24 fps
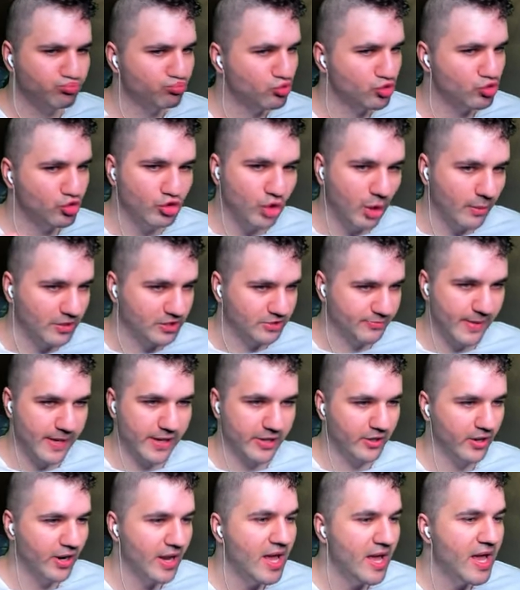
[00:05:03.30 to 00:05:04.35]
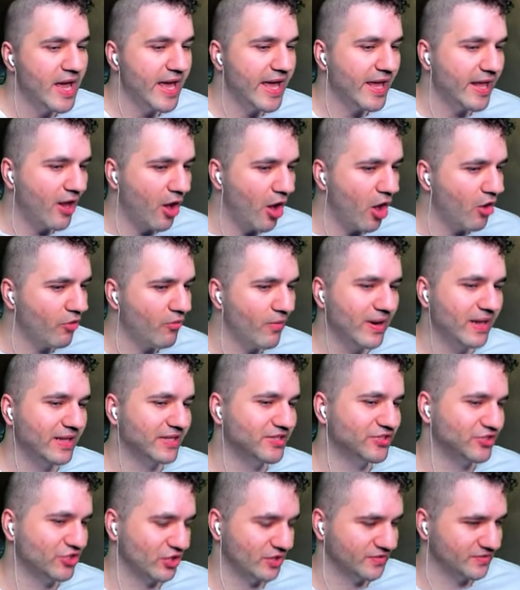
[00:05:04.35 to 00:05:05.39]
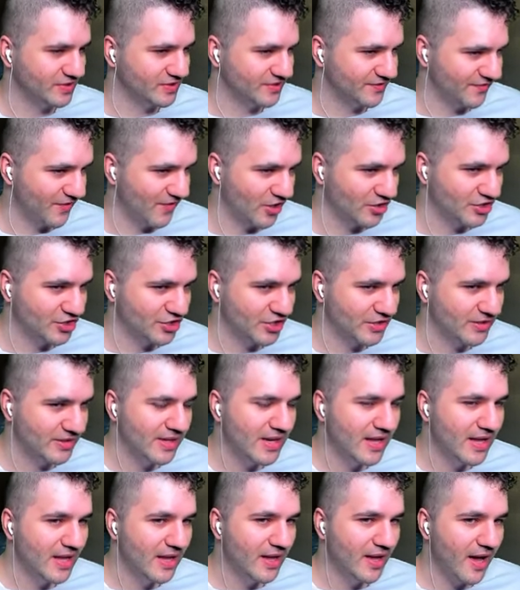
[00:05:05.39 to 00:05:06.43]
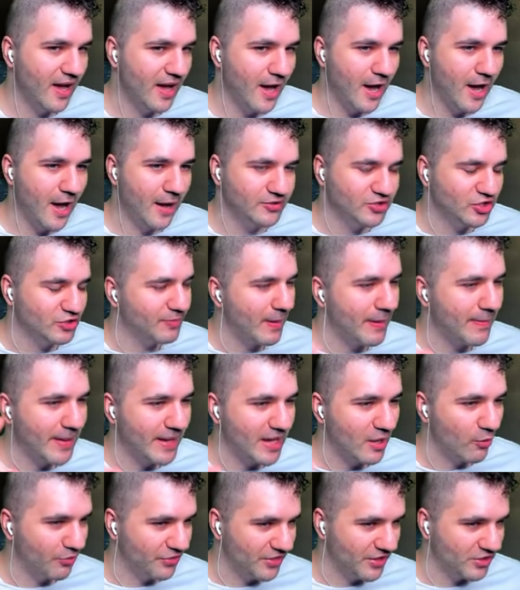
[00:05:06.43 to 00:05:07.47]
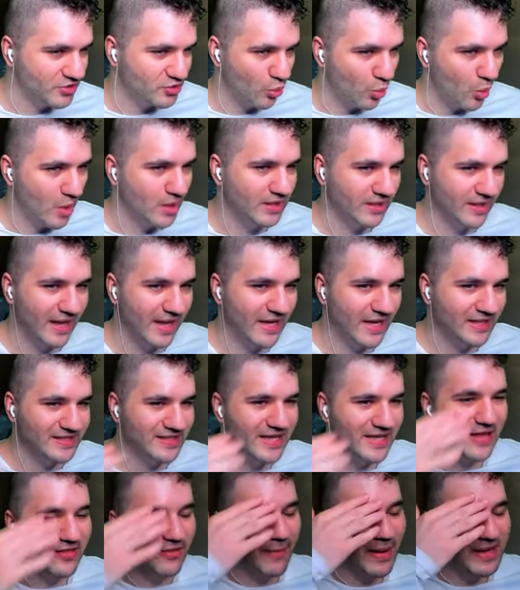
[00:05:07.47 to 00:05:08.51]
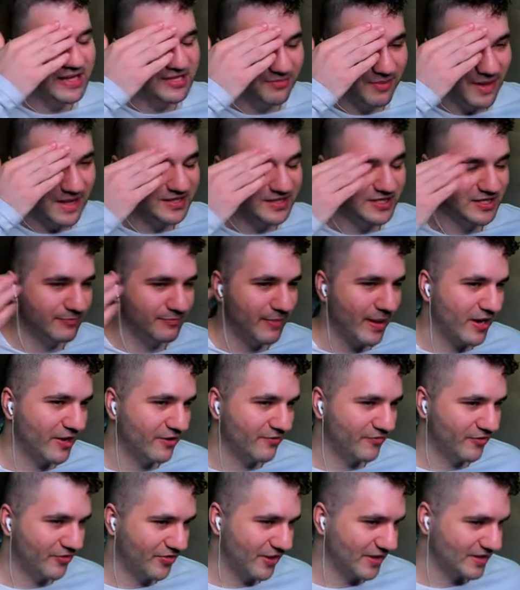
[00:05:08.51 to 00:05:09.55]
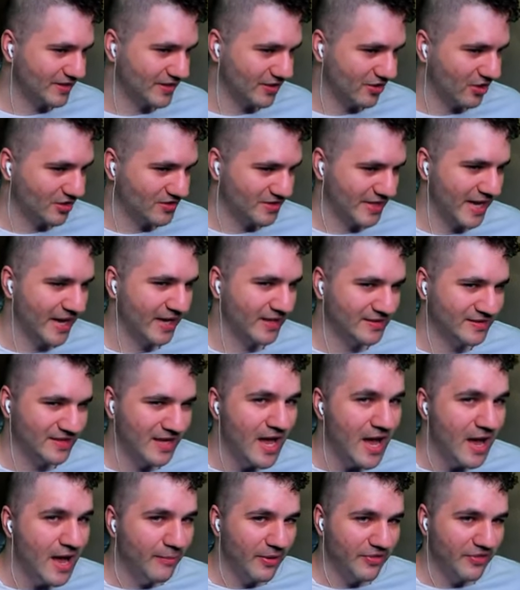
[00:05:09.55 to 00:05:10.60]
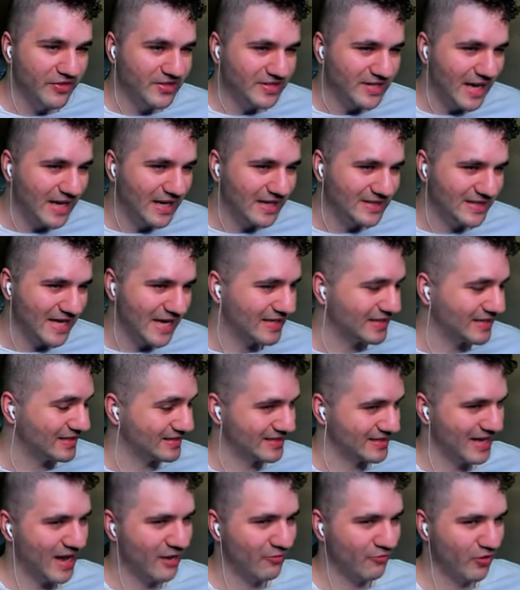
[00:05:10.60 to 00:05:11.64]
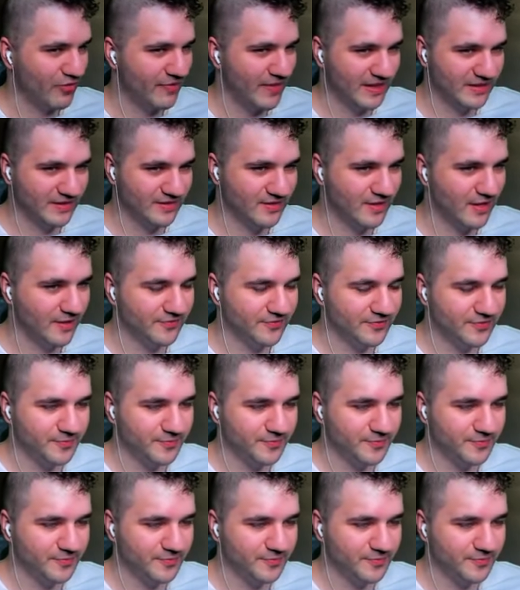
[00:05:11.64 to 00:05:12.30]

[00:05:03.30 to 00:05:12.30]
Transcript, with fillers: So much better. It already serves its function uh, just by making things one less. Yeah, the Mind Splice is better for things that cost X, but this kind of deck does not run that stuff.